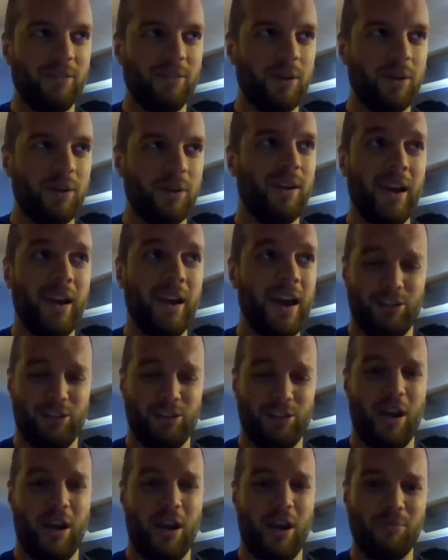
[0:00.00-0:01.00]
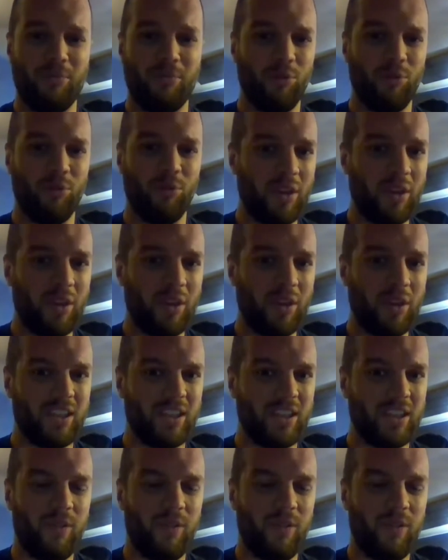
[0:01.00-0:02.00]
But I shot him through thick
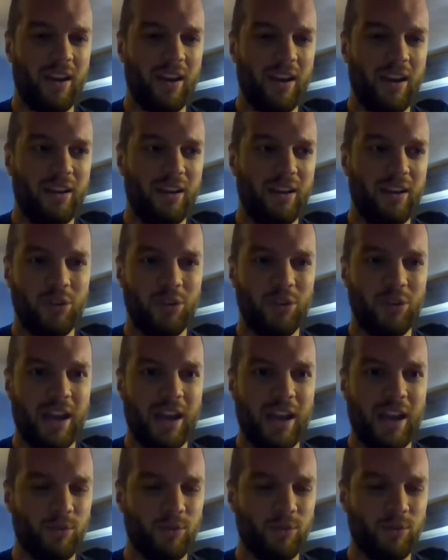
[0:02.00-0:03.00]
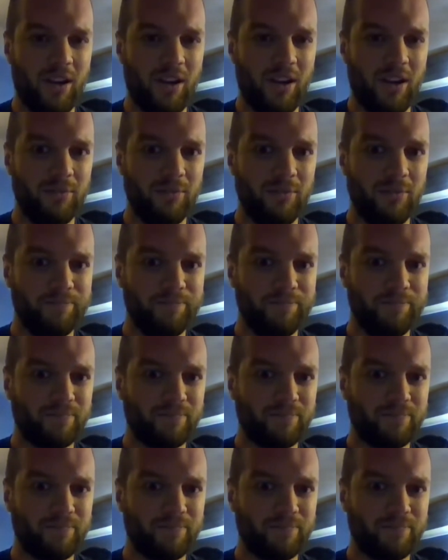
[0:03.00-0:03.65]
stuff and hit him 3 times running.